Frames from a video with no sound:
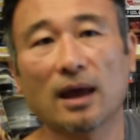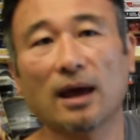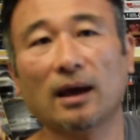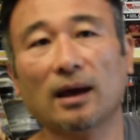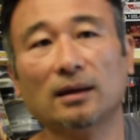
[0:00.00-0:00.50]

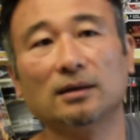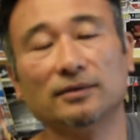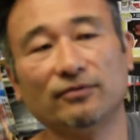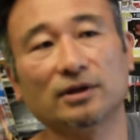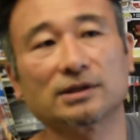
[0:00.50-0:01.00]
And it
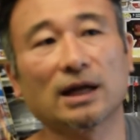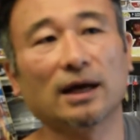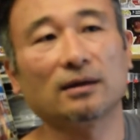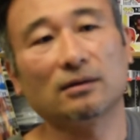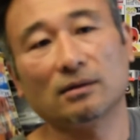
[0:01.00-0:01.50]
feels
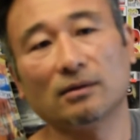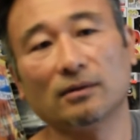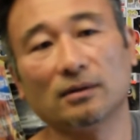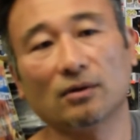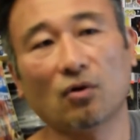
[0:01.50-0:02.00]
like the,
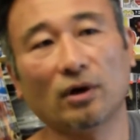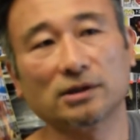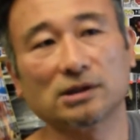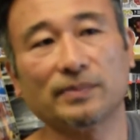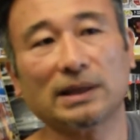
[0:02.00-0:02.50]
the
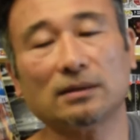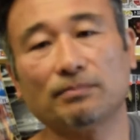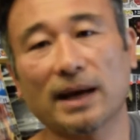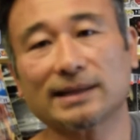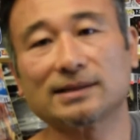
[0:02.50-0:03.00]
cost is being
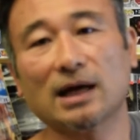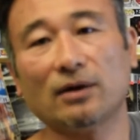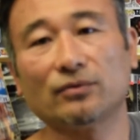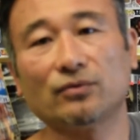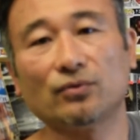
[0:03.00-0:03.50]
passed
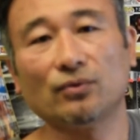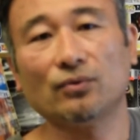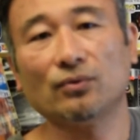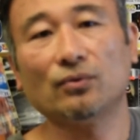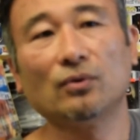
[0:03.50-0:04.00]
down to
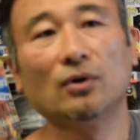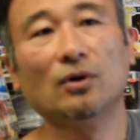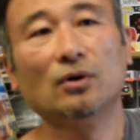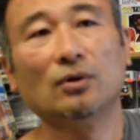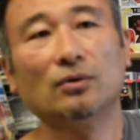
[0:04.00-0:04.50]

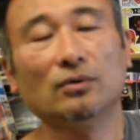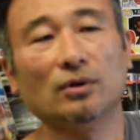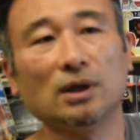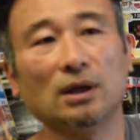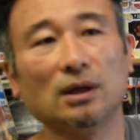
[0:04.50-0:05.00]

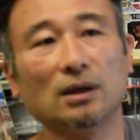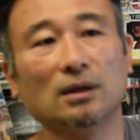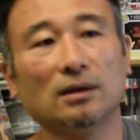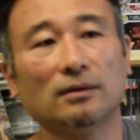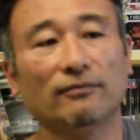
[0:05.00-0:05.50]
the
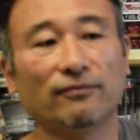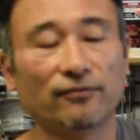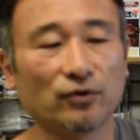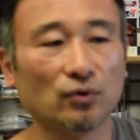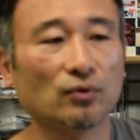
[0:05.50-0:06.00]

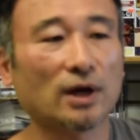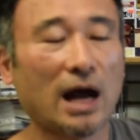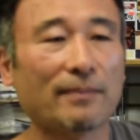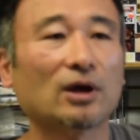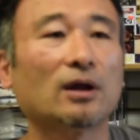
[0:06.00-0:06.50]
few
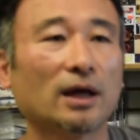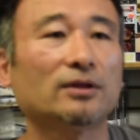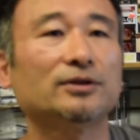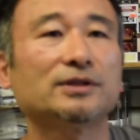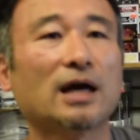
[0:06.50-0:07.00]
comic
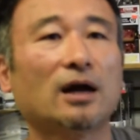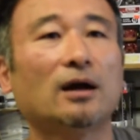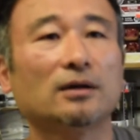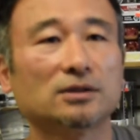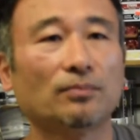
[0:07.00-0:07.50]
collectors that
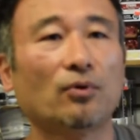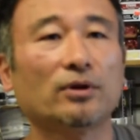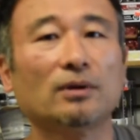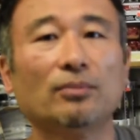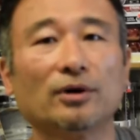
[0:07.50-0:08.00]
are supporting
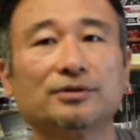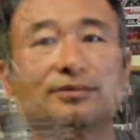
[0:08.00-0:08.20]
the books.